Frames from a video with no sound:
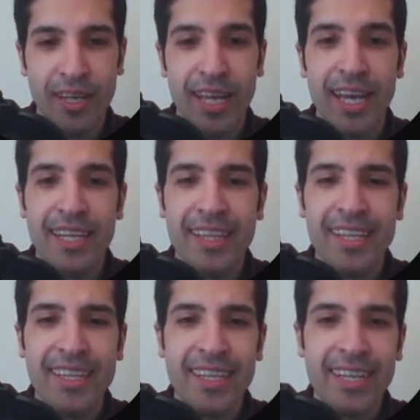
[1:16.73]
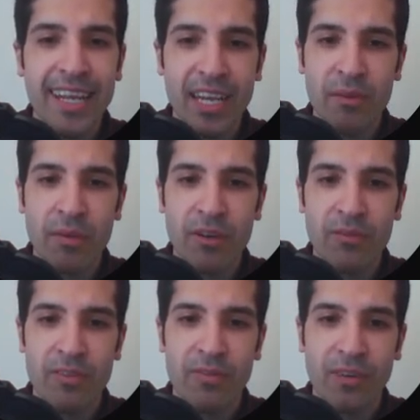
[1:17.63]
And then the name
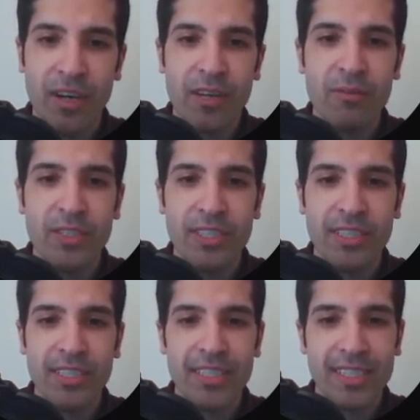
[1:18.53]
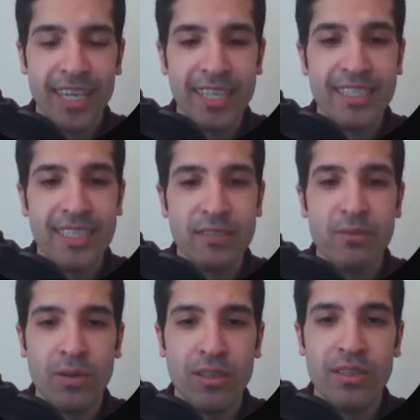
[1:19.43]
of the file, which in this case is
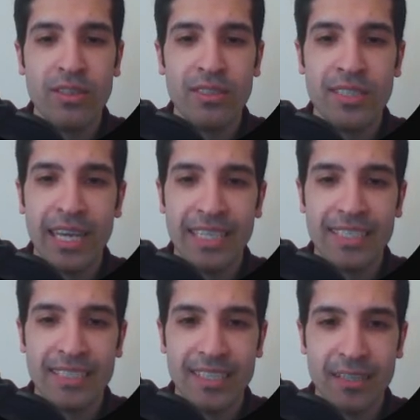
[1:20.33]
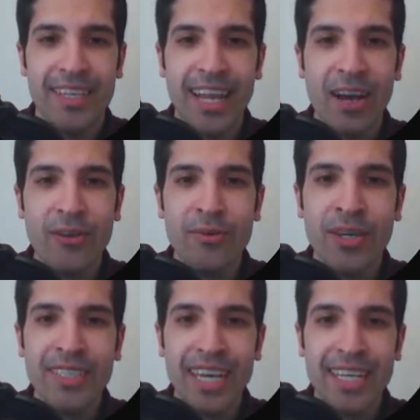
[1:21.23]
1.txt. Now you
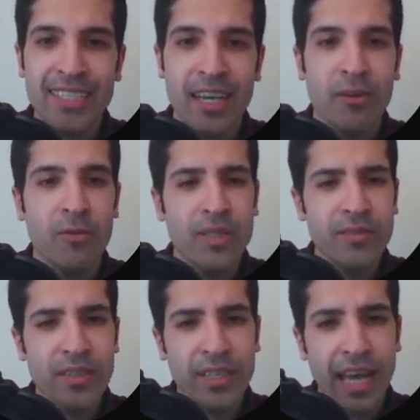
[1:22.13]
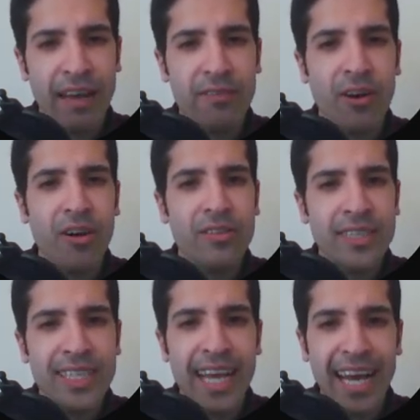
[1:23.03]
might ask, what if I have
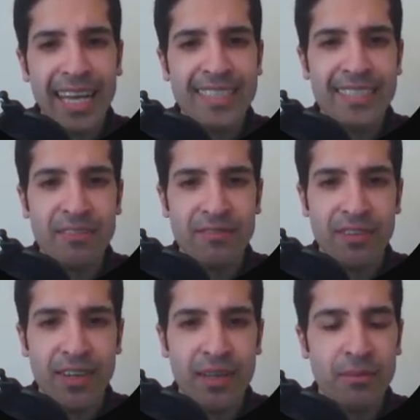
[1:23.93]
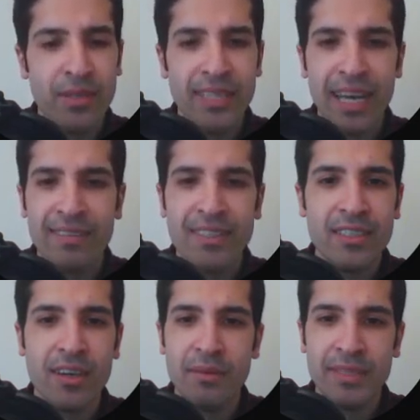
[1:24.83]
already added the file but
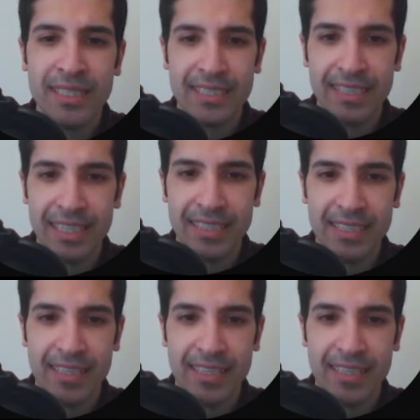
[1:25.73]
haven't committed yet?